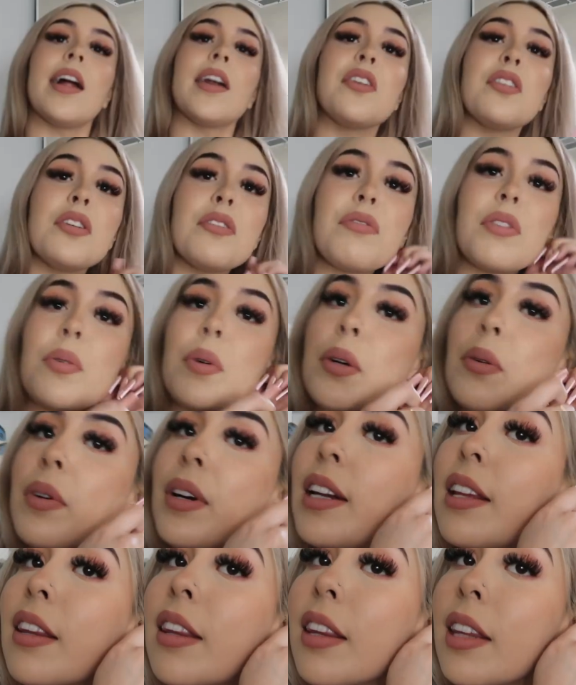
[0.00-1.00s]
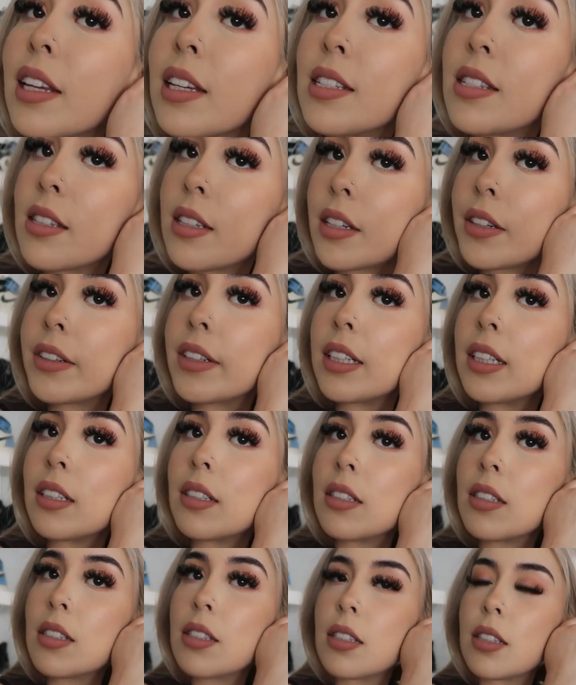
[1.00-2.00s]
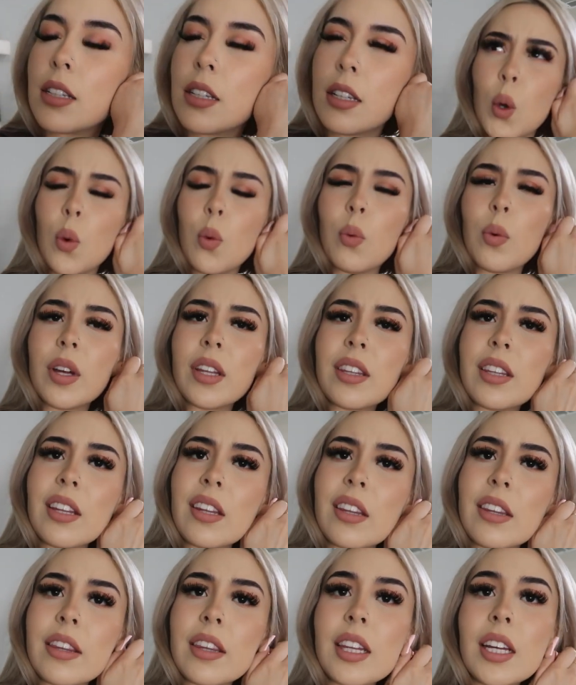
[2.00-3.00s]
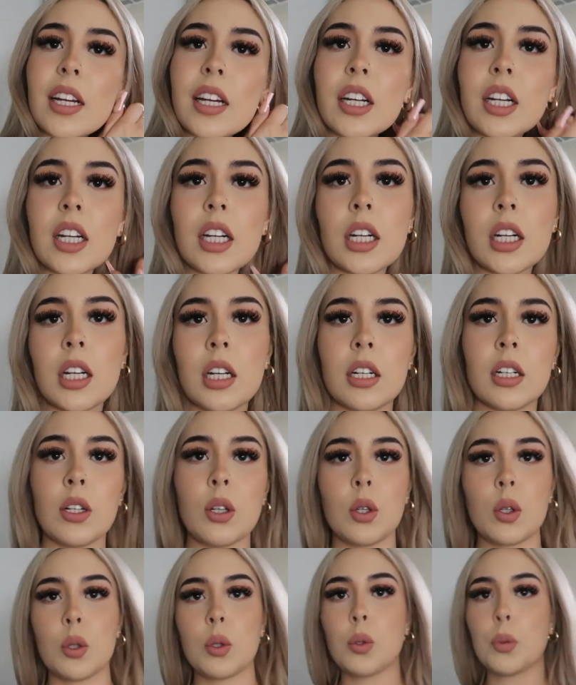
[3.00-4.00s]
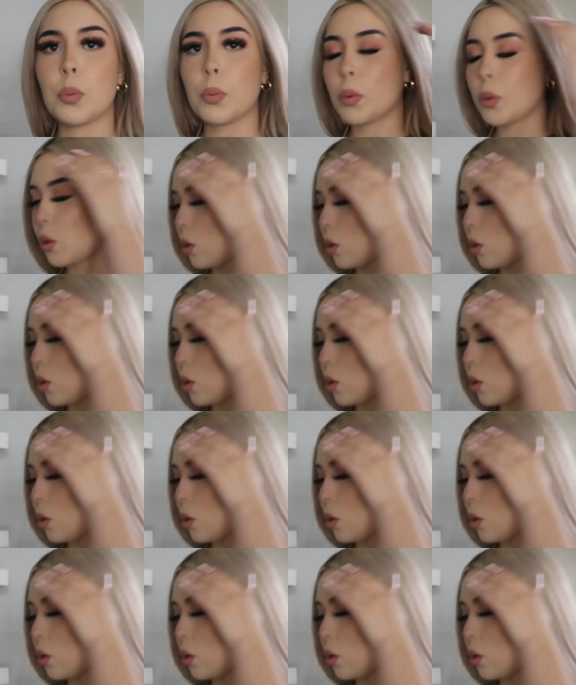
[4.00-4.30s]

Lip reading: I don't know if I wanna wear these earrings with a thicker hoop